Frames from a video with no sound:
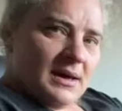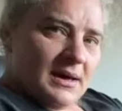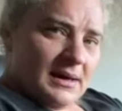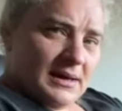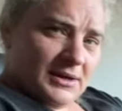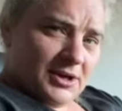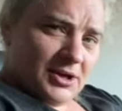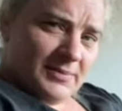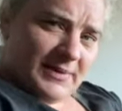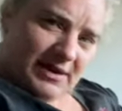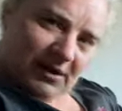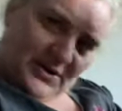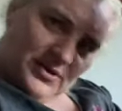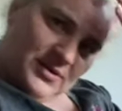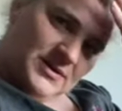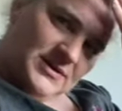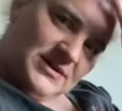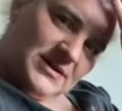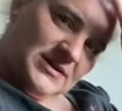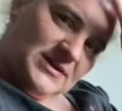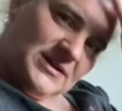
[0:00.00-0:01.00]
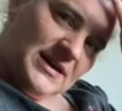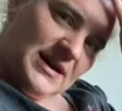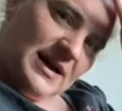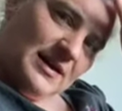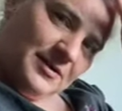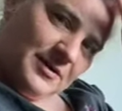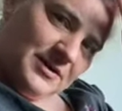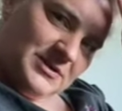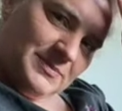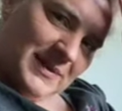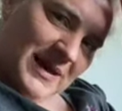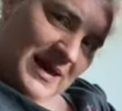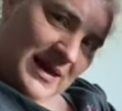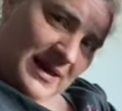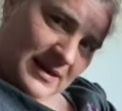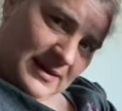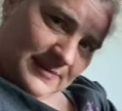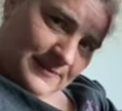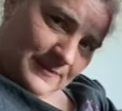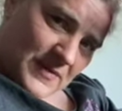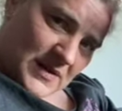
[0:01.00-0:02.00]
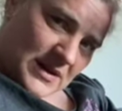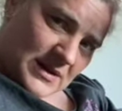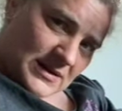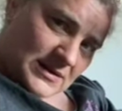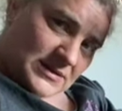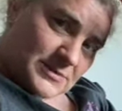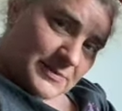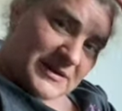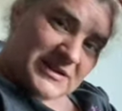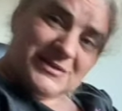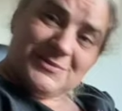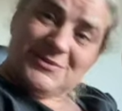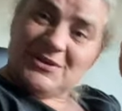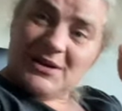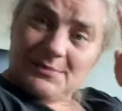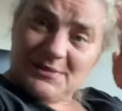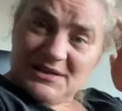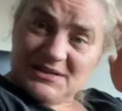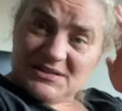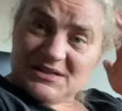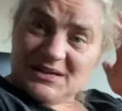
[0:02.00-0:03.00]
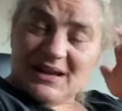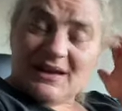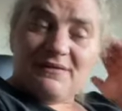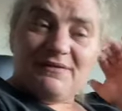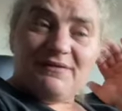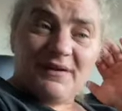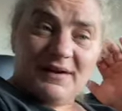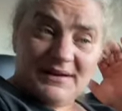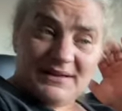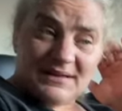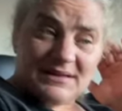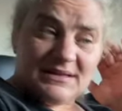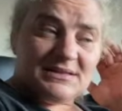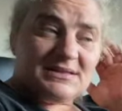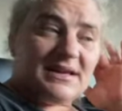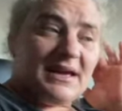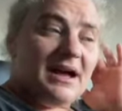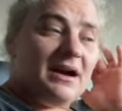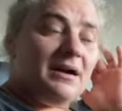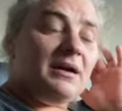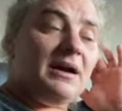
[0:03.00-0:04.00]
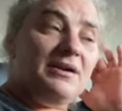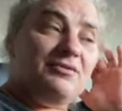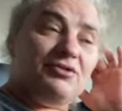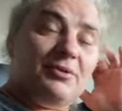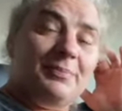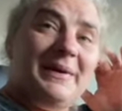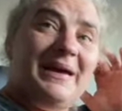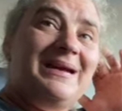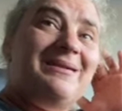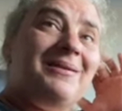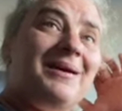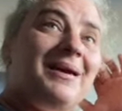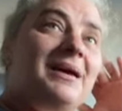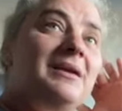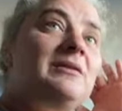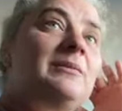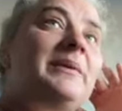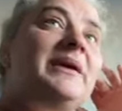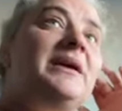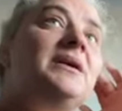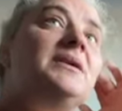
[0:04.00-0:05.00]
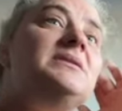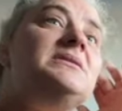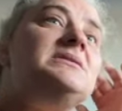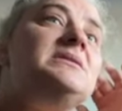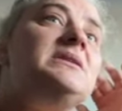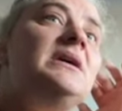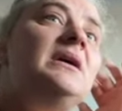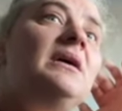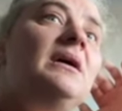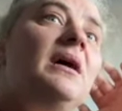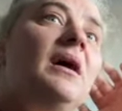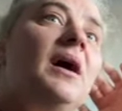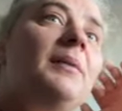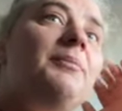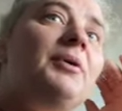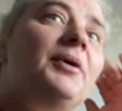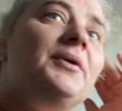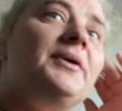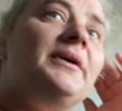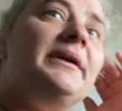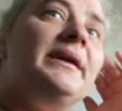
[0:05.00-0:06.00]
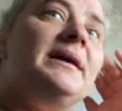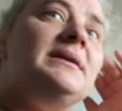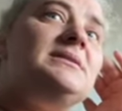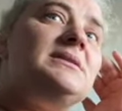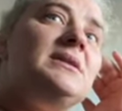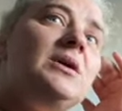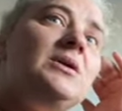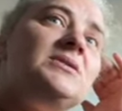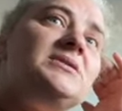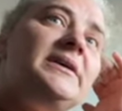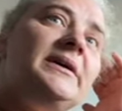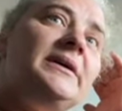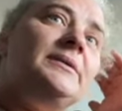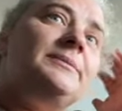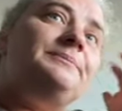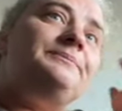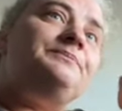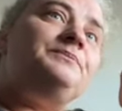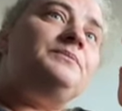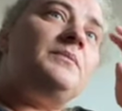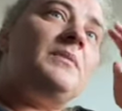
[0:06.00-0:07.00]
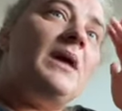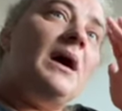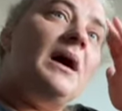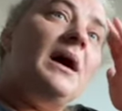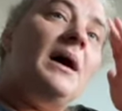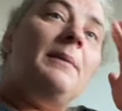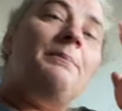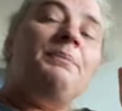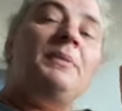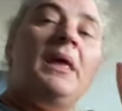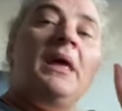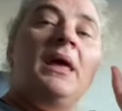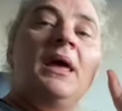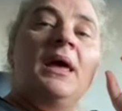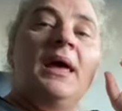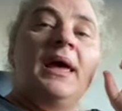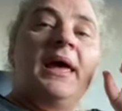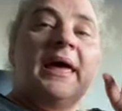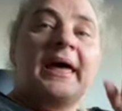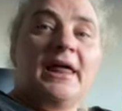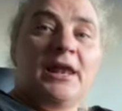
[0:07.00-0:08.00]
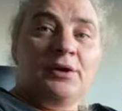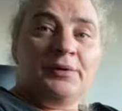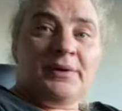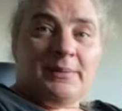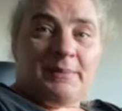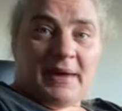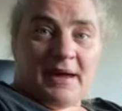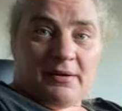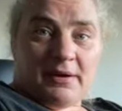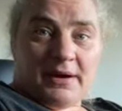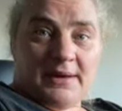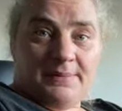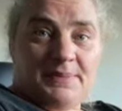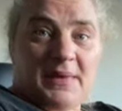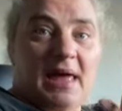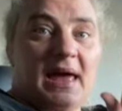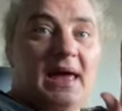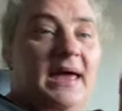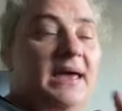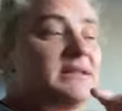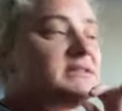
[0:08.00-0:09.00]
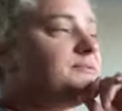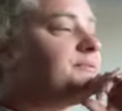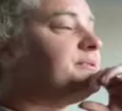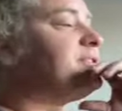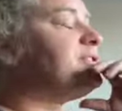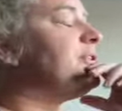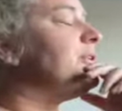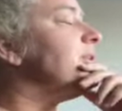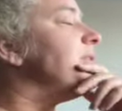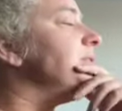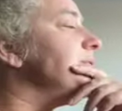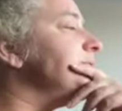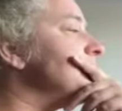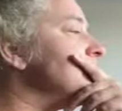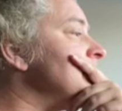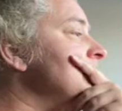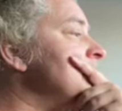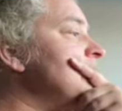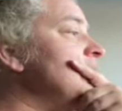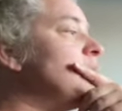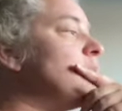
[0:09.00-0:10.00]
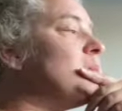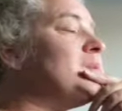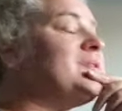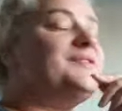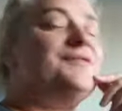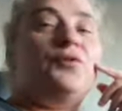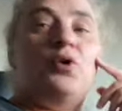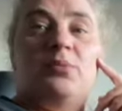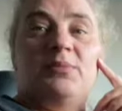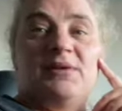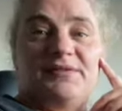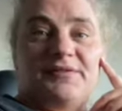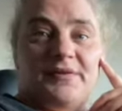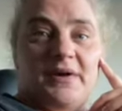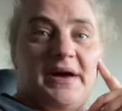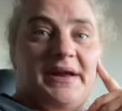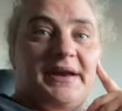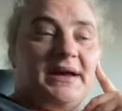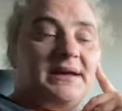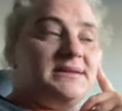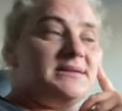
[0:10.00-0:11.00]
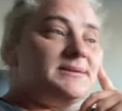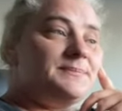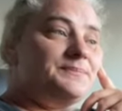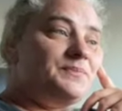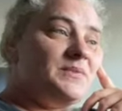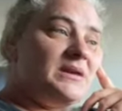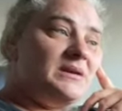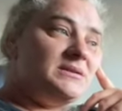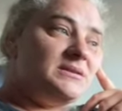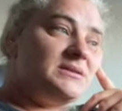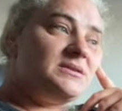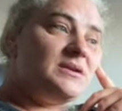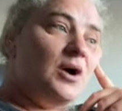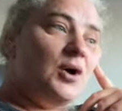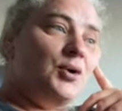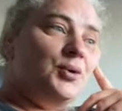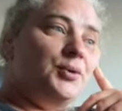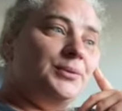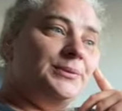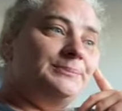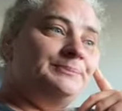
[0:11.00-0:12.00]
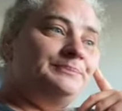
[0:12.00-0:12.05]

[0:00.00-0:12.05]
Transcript: You may notice the tiara is back. Spent some time yesterday finding the tiara and repairing it because I broke it last lockdown. Hilary Barry has returned with formal Fridays. So